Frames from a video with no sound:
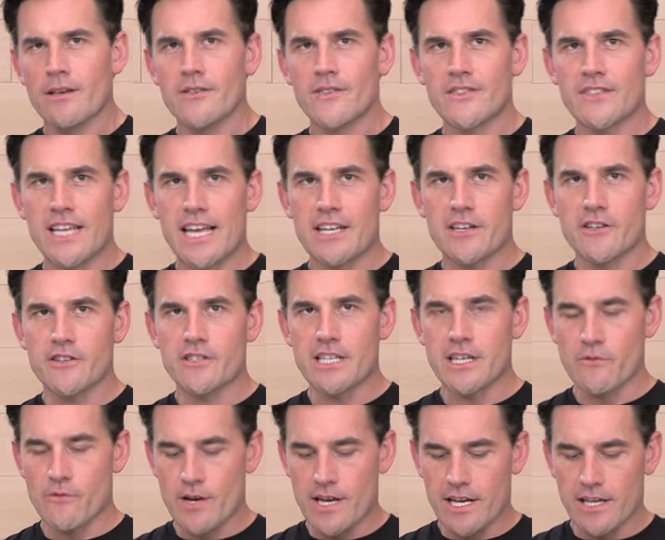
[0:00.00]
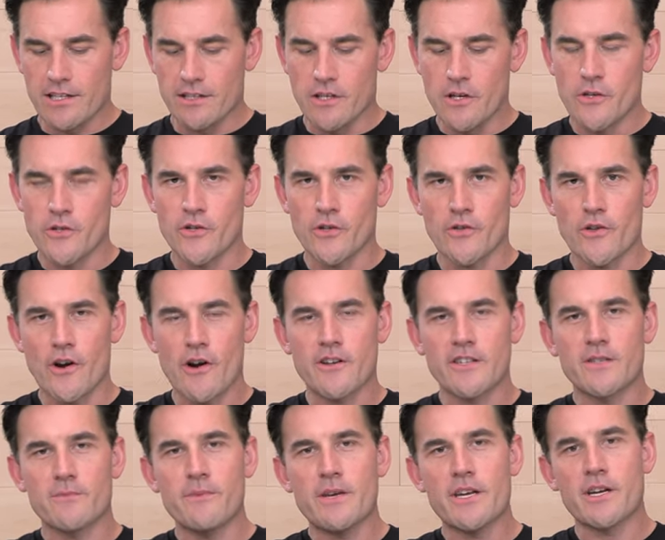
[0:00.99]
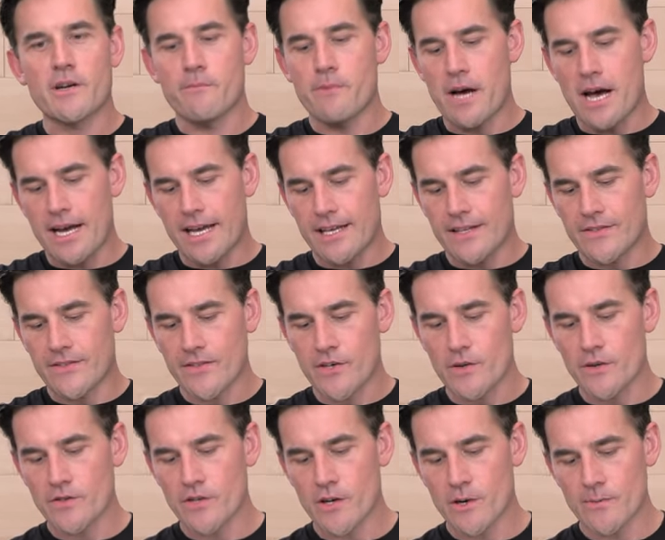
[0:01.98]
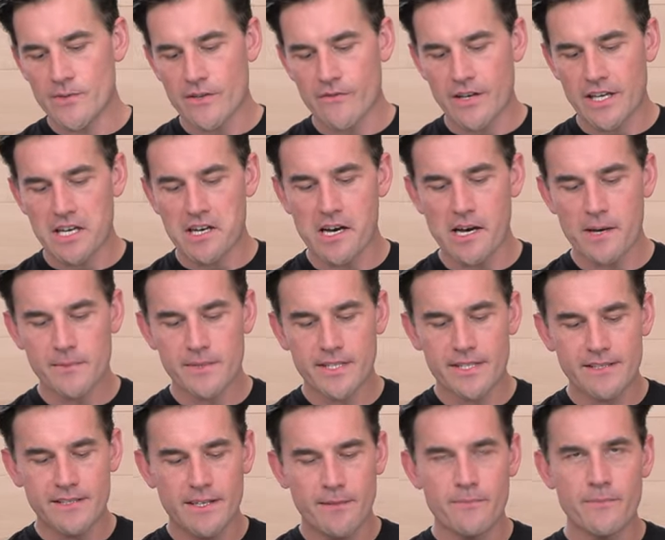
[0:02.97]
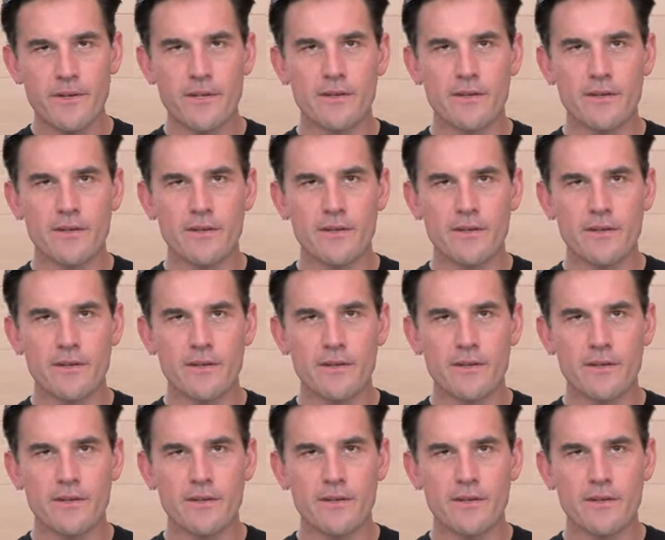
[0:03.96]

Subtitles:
Standard D-ring closure. There are speaker pockets, so in terms of a comm system,